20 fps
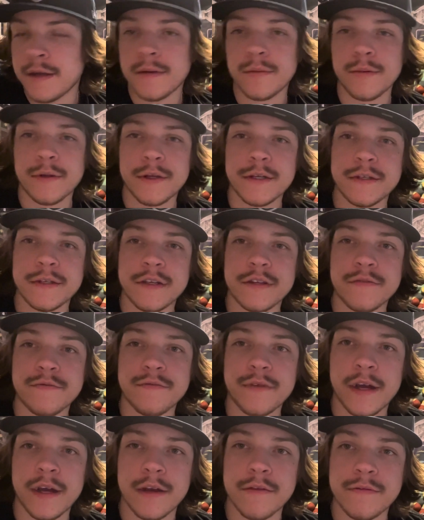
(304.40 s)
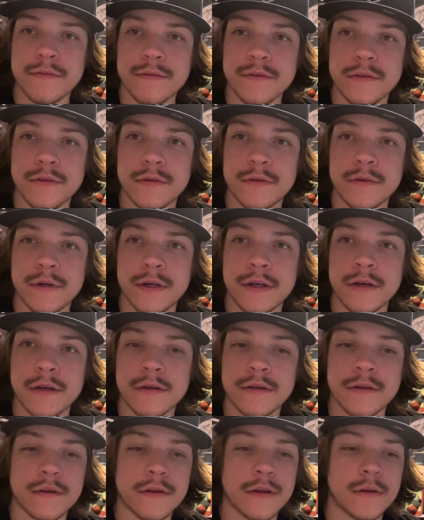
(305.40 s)
a PlayStation 5 to
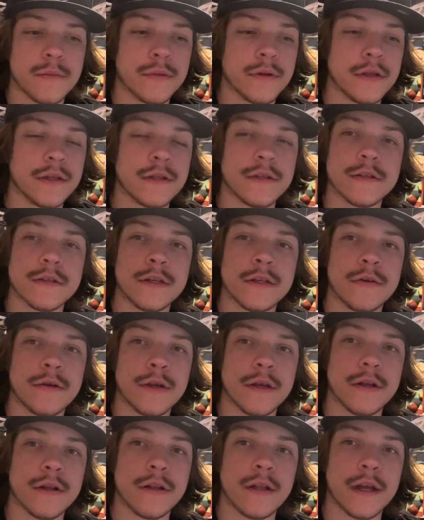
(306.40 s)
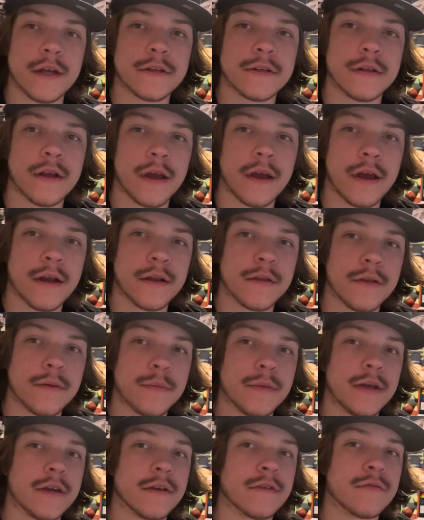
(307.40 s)
complete the Sony collection. I got the
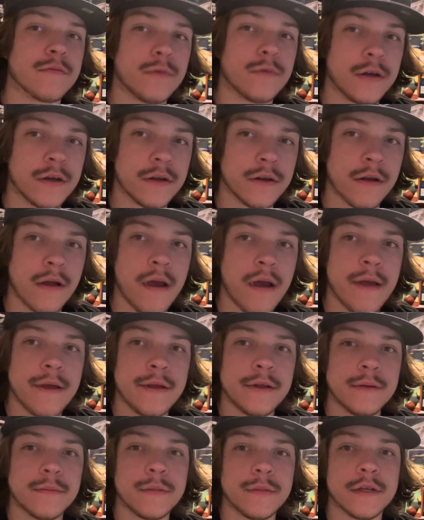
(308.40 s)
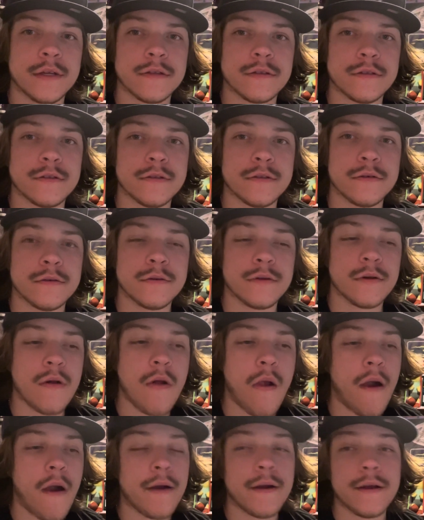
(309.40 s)
PS1, PS2.
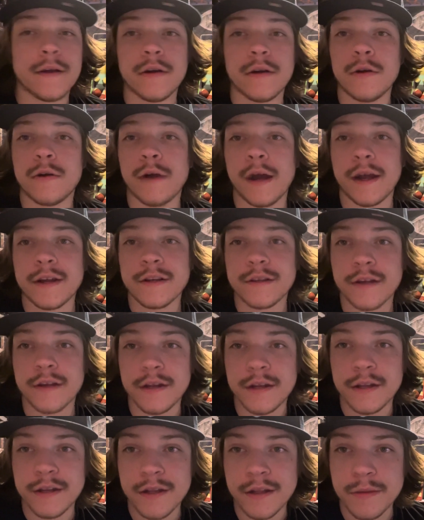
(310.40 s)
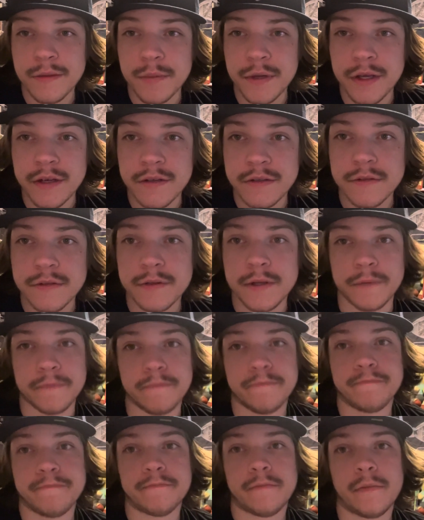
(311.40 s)
Oh, actually, I need to get the PS3.
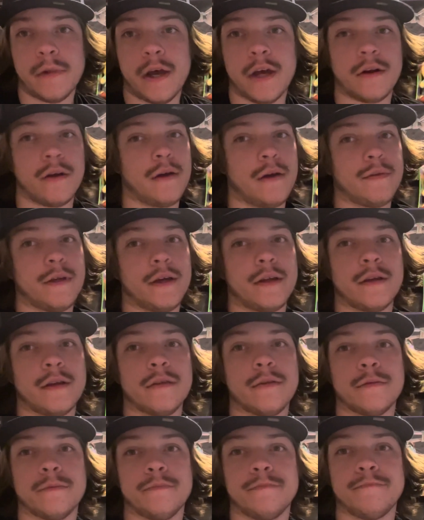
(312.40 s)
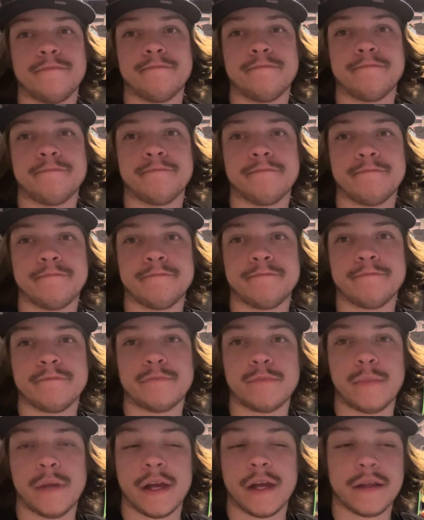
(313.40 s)
I don't have that either.
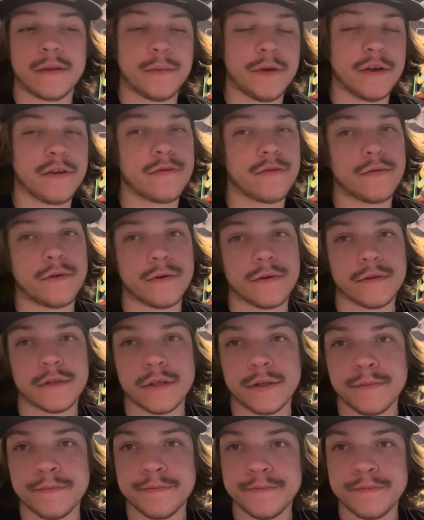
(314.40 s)
But I got the PS4, so.